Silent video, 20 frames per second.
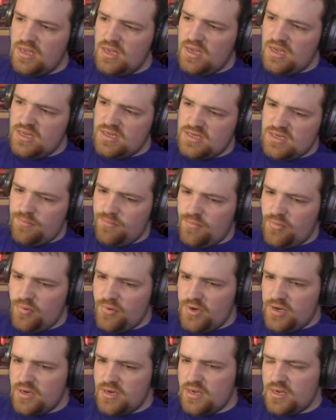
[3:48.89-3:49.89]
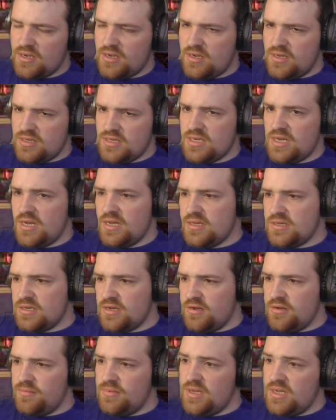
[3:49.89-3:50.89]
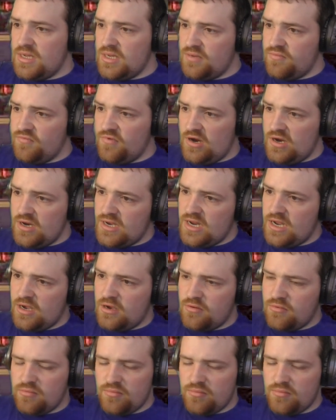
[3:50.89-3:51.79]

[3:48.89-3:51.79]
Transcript: At some point, I can't say it's going to be right now,